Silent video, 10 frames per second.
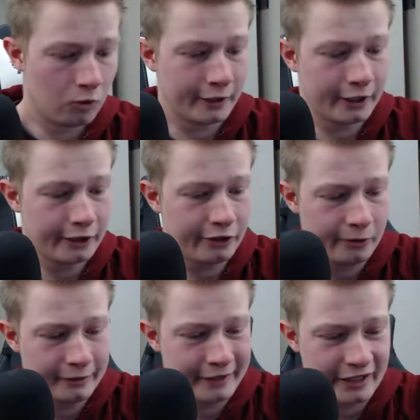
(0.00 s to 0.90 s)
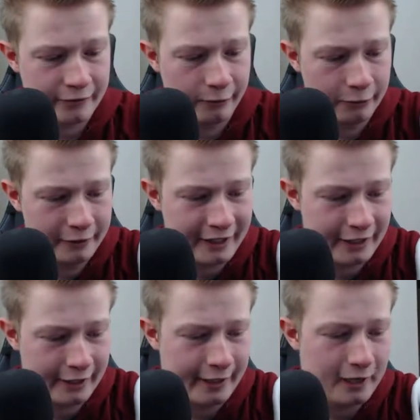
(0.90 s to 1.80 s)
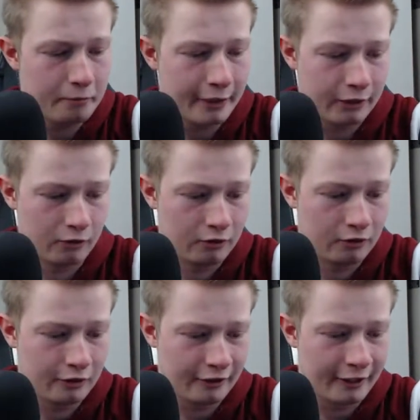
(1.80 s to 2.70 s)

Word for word: what we're going to do is screw the cap back on,